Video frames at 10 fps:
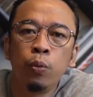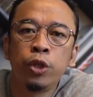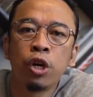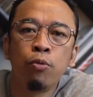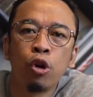
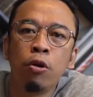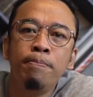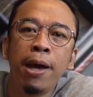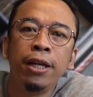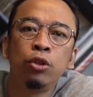which are more
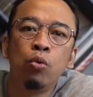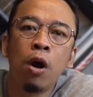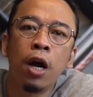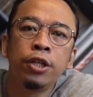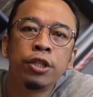compelling to
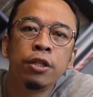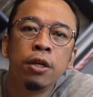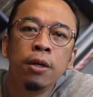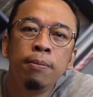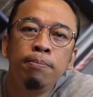watch,
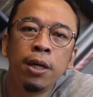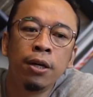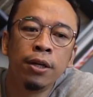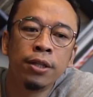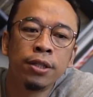
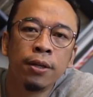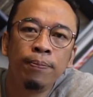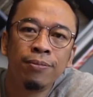because